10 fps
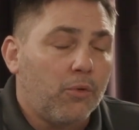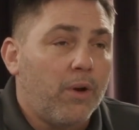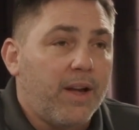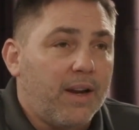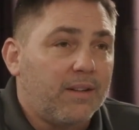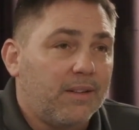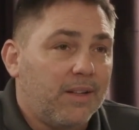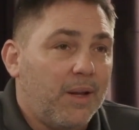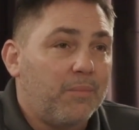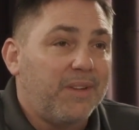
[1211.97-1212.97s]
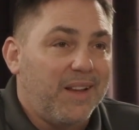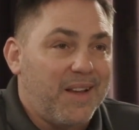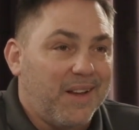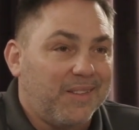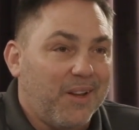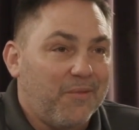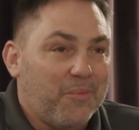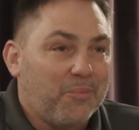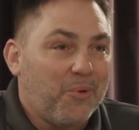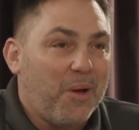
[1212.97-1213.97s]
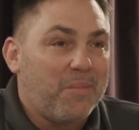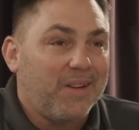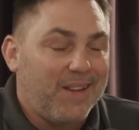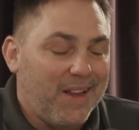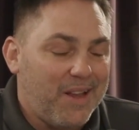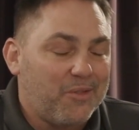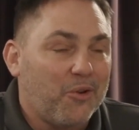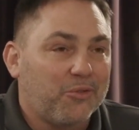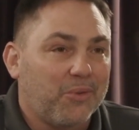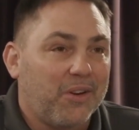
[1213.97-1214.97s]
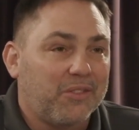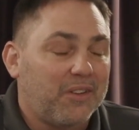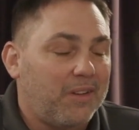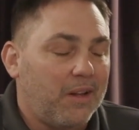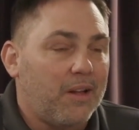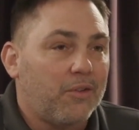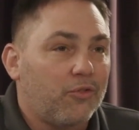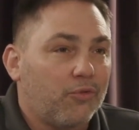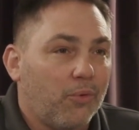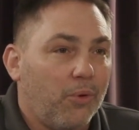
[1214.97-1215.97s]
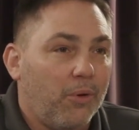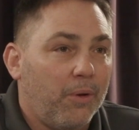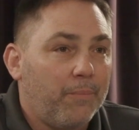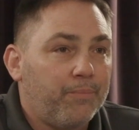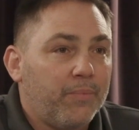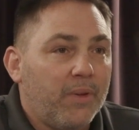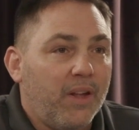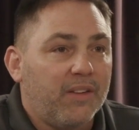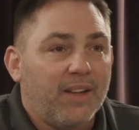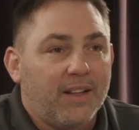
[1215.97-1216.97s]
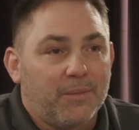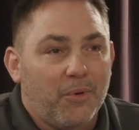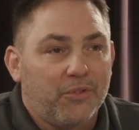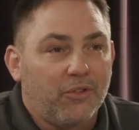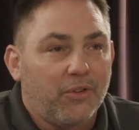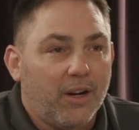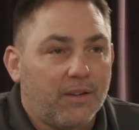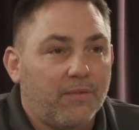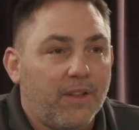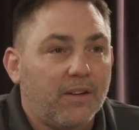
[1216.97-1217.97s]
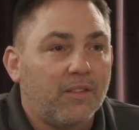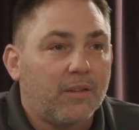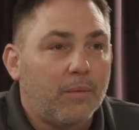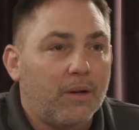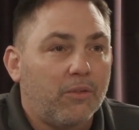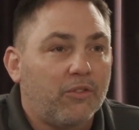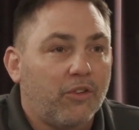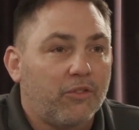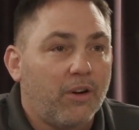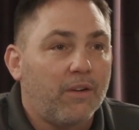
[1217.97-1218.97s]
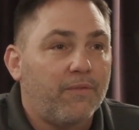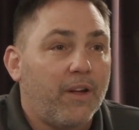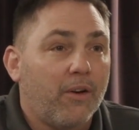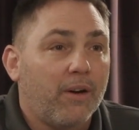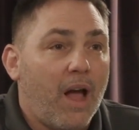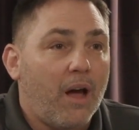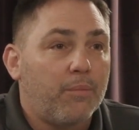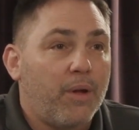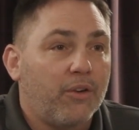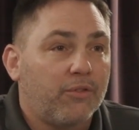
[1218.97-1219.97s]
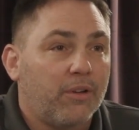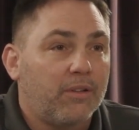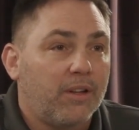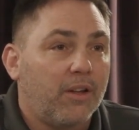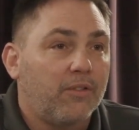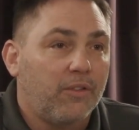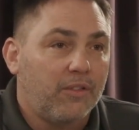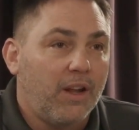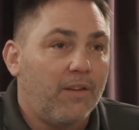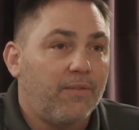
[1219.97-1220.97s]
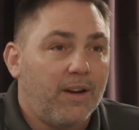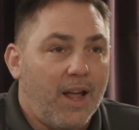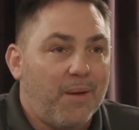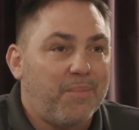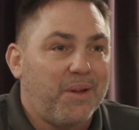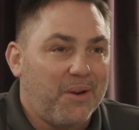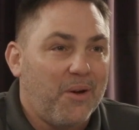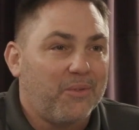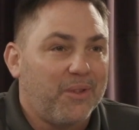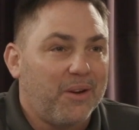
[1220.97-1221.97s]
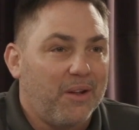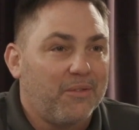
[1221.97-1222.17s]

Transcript: going out on a limb, taking on self employment, taking those risks, and taking control is not the most attractive thing to somebody who's just trying to figure it out and make sure that the kids are safe and happy and healthy and all